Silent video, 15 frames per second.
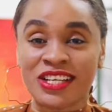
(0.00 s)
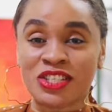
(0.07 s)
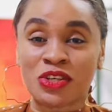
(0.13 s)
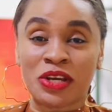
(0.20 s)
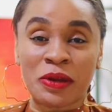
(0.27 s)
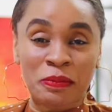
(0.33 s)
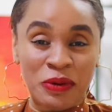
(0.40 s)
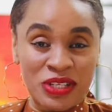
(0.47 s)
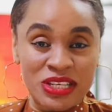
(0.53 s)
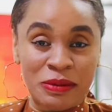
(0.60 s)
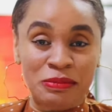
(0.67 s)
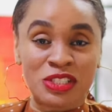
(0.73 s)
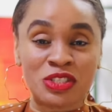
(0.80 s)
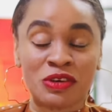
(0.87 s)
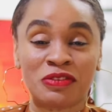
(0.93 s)
into the
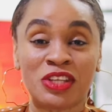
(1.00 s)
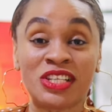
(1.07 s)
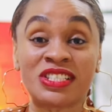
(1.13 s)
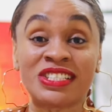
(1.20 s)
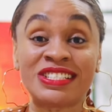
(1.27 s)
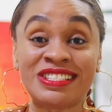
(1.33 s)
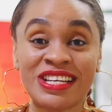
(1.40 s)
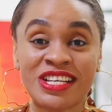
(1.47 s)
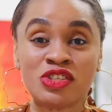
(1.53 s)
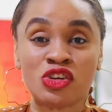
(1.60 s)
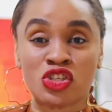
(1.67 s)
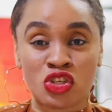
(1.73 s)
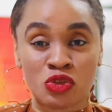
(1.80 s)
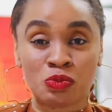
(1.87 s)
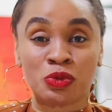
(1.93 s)
important bits of things, the days you're
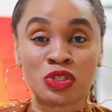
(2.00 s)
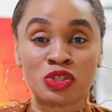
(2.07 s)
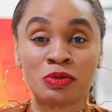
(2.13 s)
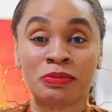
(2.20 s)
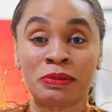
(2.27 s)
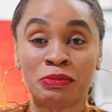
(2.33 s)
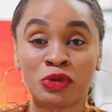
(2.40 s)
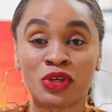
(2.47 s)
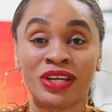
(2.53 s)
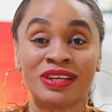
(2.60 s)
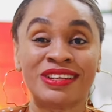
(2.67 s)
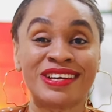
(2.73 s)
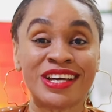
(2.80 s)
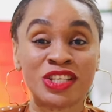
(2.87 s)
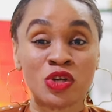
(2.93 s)
supposed to be
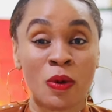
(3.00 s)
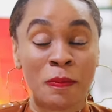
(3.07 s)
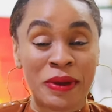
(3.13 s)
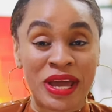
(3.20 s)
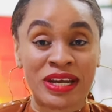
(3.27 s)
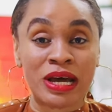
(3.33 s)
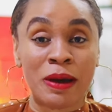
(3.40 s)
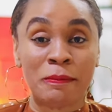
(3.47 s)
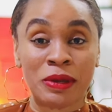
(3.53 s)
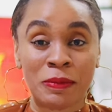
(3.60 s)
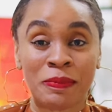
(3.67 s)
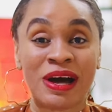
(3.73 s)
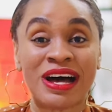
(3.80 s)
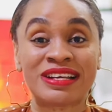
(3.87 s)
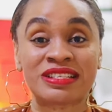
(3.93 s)
booking. Get your pen and
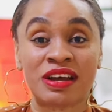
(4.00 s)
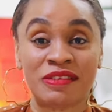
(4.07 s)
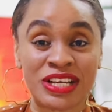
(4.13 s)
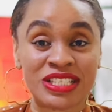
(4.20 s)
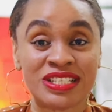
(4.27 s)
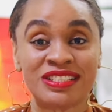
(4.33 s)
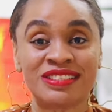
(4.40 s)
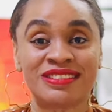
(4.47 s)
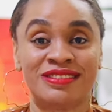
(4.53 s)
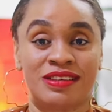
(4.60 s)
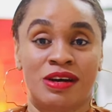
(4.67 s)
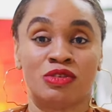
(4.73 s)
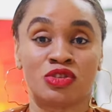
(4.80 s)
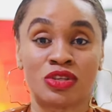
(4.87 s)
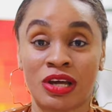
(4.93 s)
paper and start writing this
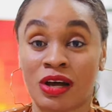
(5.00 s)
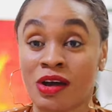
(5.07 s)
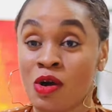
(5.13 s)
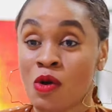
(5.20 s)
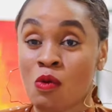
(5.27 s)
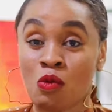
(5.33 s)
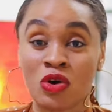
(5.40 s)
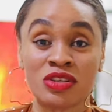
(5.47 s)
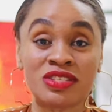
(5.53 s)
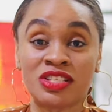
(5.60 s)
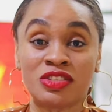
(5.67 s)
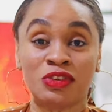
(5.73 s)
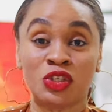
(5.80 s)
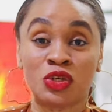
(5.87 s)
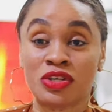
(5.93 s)
down so that once
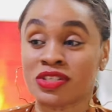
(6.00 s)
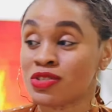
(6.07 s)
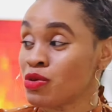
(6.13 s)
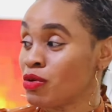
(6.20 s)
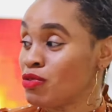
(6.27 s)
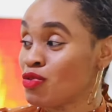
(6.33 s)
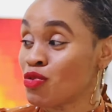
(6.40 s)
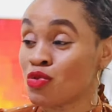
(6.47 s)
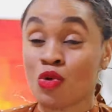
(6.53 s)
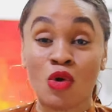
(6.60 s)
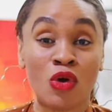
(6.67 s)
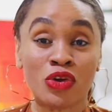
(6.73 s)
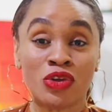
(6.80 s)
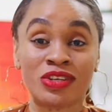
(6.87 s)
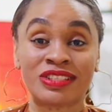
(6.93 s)
this video is done, you
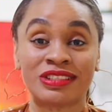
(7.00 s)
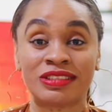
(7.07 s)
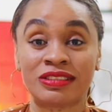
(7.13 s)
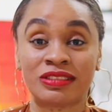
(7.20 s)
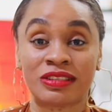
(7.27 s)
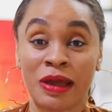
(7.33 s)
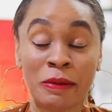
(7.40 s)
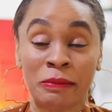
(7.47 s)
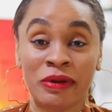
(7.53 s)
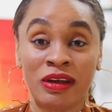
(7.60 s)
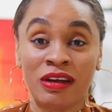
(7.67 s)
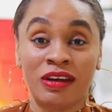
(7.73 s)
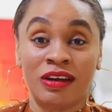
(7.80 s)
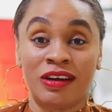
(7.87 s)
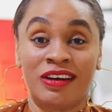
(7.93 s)
go on your system
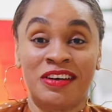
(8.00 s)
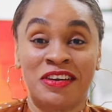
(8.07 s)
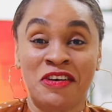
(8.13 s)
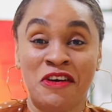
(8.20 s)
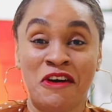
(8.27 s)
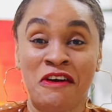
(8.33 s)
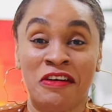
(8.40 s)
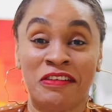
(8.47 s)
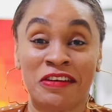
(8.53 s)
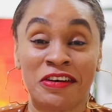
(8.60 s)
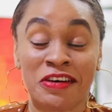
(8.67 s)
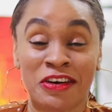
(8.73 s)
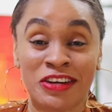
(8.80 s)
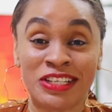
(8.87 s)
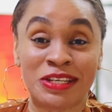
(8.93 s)

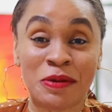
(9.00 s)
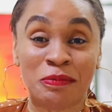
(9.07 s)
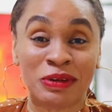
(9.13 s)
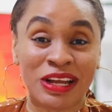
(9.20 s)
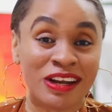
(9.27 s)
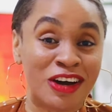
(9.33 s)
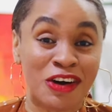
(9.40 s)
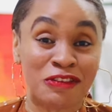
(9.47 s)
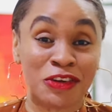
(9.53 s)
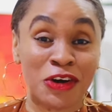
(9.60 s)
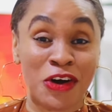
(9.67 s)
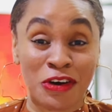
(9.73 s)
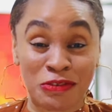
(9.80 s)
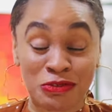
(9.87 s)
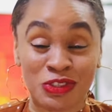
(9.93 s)
or holiday planner of
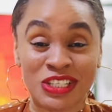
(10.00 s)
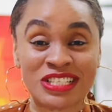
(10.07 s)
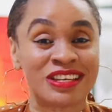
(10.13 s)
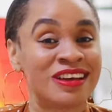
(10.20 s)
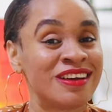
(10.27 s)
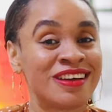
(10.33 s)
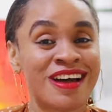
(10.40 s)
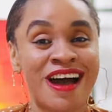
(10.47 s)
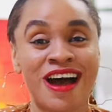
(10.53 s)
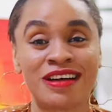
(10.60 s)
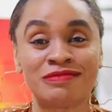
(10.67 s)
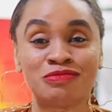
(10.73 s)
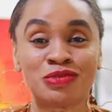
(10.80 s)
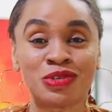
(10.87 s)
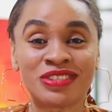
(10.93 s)
your office
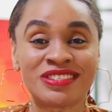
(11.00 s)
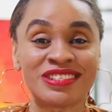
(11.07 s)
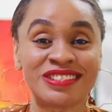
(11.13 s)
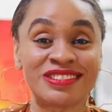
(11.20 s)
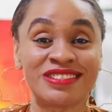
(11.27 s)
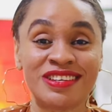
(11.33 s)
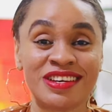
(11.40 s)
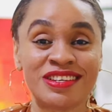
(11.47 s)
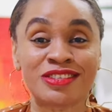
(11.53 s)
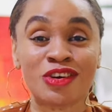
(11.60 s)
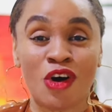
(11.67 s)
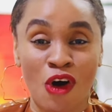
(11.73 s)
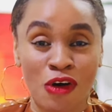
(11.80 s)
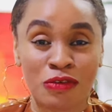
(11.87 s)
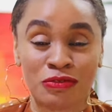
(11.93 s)
and book these days
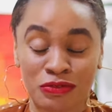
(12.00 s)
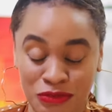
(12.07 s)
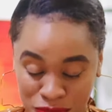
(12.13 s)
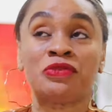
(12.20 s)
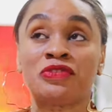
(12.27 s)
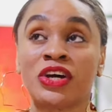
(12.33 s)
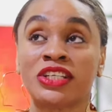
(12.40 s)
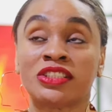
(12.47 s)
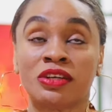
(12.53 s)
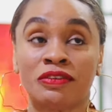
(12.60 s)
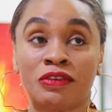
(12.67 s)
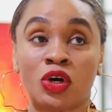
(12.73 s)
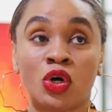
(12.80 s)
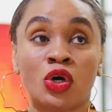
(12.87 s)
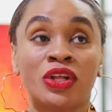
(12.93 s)
off. First
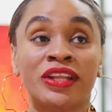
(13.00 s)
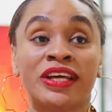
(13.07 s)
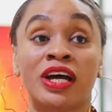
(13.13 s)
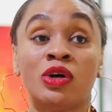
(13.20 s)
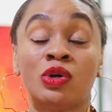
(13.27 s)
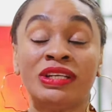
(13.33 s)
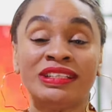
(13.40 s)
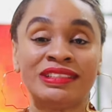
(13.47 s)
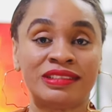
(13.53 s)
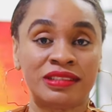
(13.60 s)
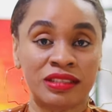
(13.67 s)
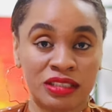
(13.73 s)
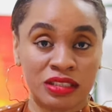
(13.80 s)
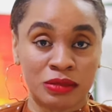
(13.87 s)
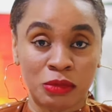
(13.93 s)
of all, there are only
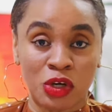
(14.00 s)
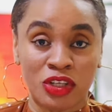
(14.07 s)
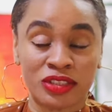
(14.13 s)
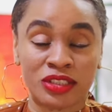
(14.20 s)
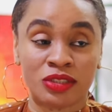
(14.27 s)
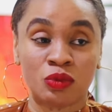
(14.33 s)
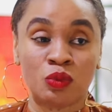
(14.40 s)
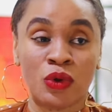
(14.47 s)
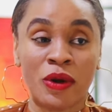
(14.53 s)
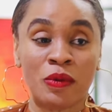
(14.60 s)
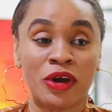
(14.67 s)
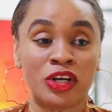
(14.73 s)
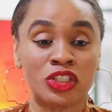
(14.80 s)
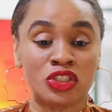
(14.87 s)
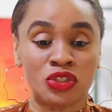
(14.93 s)
6 months where
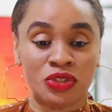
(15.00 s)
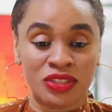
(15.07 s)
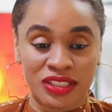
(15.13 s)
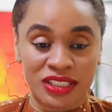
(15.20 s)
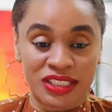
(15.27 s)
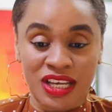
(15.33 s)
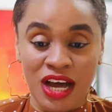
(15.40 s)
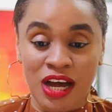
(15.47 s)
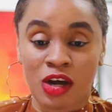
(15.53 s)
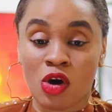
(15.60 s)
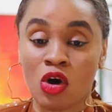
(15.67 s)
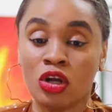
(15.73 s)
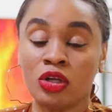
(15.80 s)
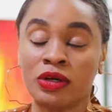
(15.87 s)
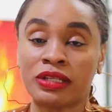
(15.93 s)
we're going to use this hack.
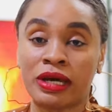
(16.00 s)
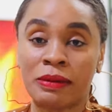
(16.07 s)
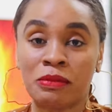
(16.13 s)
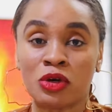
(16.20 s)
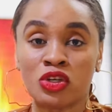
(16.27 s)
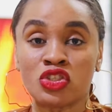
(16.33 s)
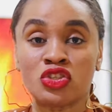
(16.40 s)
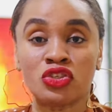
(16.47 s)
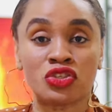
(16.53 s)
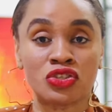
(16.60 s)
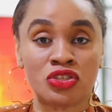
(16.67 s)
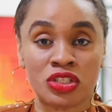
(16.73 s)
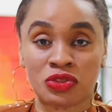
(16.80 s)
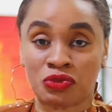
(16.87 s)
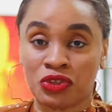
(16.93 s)
All other months, you should
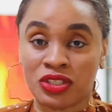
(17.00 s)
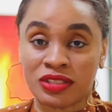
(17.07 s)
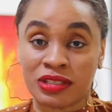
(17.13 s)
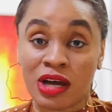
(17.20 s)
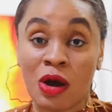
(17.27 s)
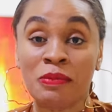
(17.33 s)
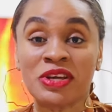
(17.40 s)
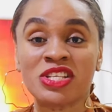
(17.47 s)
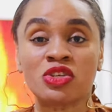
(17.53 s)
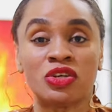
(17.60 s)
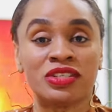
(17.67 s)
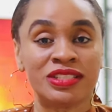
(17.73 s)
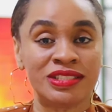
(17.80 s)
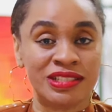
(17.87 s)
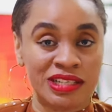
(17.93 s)
just freestyle based on
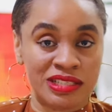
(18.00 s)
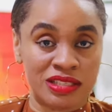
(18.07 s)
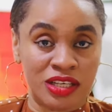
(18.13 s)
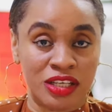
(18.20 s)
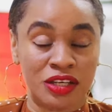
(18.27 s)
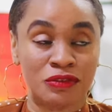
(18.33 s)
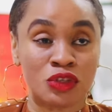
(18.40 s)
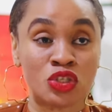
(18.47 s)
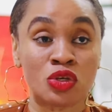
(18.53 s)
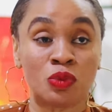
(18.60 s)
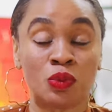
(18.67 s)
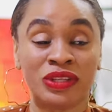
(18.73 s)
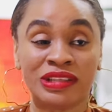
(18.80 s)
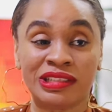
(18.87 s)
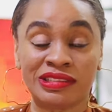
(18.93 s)
the days they give you. So
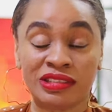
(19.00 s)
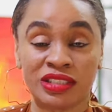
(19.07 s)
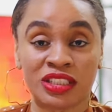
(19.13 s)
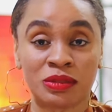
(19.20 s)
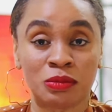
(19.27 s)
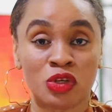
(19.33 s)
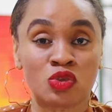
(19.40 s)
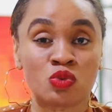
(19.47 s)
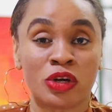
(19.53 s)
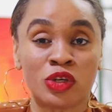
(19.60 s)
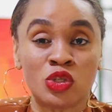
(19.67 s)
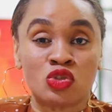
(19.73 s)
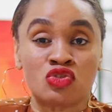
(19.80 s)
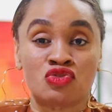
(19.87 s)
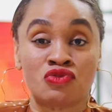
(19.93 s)
with these 6 months, we're
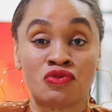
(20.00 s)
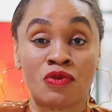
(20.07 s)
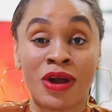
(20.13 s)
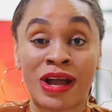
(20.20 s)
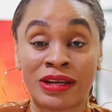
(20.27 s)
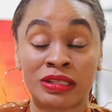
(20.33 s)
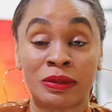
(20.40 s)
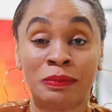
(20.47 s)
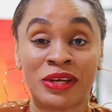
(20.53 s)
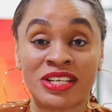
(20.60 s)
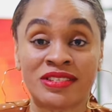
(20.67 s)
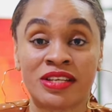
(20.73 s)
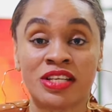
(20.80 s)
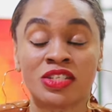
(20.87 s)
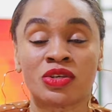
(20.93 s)
going to drag the
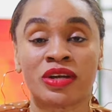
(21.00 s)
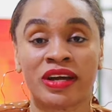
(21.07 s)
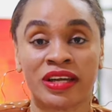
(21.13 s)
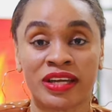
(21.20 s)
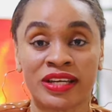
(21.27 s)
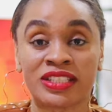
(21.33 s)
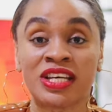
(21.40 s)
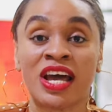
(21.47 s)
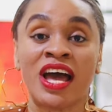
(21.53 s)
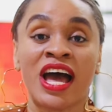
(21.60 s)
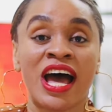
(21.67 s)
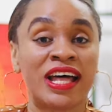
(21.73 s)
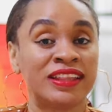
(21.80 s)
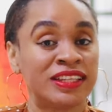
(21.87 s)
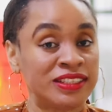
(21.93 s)
best days you can get.
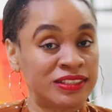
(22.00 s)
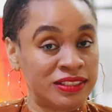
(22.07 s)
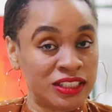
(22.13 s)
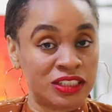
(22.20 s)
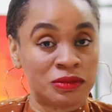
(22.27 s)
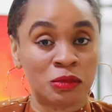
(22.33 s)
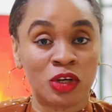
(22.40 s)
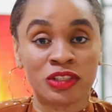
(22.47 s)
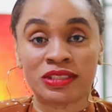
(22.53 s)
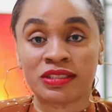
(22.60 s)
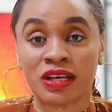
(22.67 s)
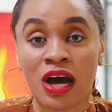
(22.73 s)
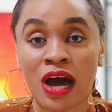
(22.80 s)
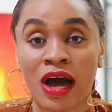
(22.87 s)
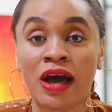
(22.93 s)
And these 6 months
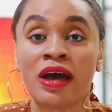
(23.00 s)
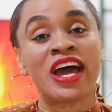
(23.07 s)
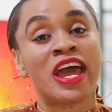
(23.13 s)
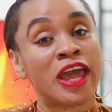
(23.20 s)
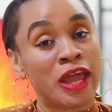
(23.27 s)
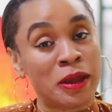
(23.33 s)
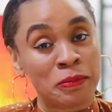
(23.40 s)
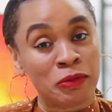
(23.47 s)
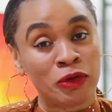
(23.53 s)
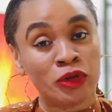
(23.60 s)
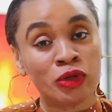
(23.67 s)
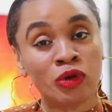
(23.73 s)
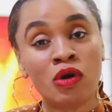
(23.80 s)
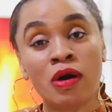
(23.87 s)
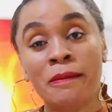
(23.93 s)
are
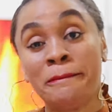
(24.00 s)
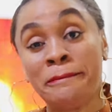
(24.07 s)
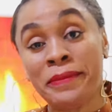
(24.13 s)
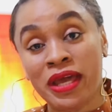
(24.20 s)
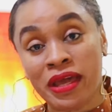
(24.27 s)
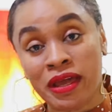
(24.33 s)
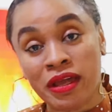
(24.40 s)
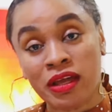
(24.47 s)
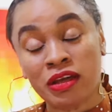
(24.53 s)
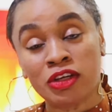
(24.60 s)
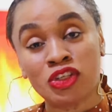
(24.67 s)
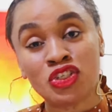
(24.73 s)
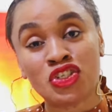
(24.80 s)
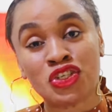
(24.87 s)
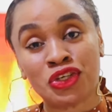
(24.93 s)
April, May,
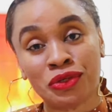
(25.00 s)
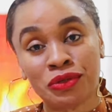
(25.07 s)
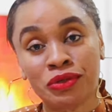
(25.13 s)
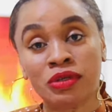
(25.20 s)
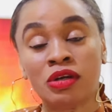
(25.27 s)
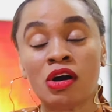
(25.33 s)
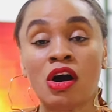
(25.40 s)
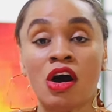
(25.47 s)
June,